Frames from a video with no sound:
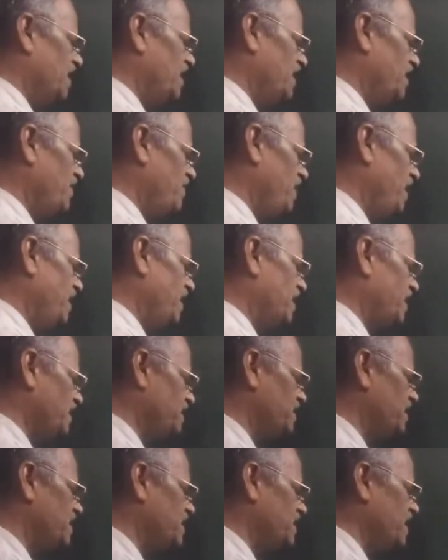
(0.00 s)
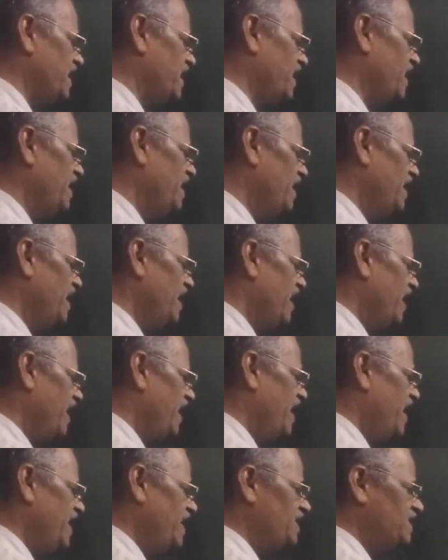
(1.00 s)
ultimate result there?
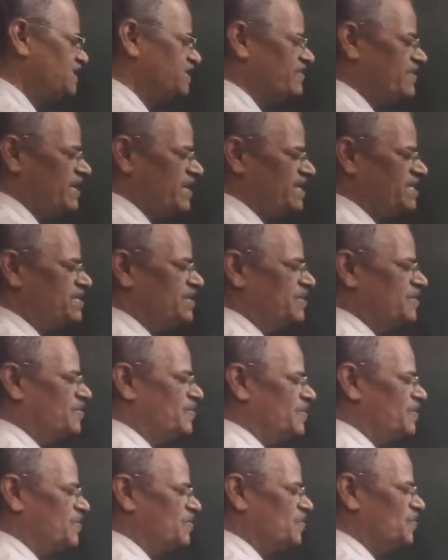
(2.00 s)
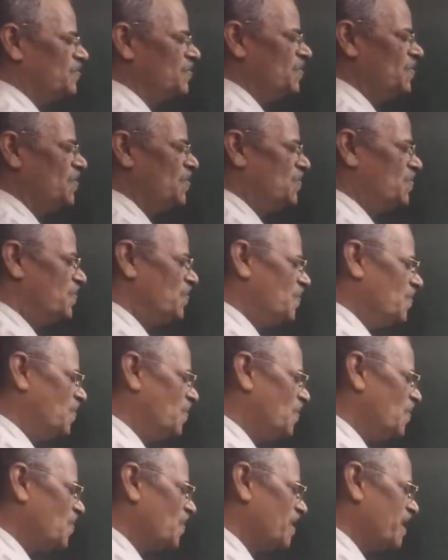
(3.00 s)
AD square is equal to
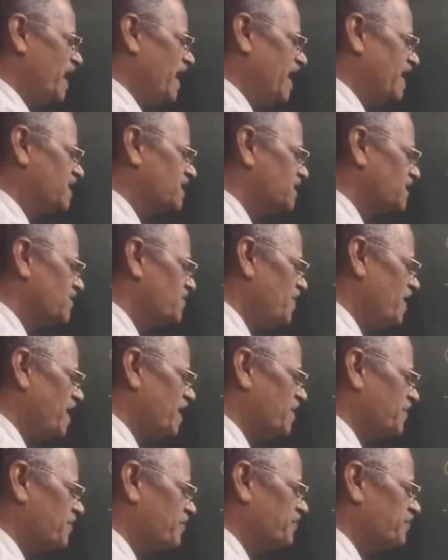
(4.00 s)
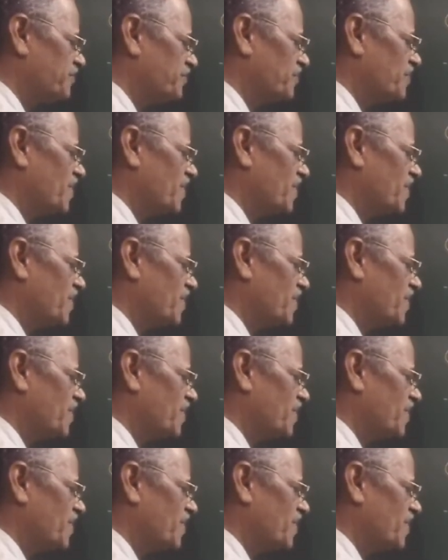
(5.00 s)
4x square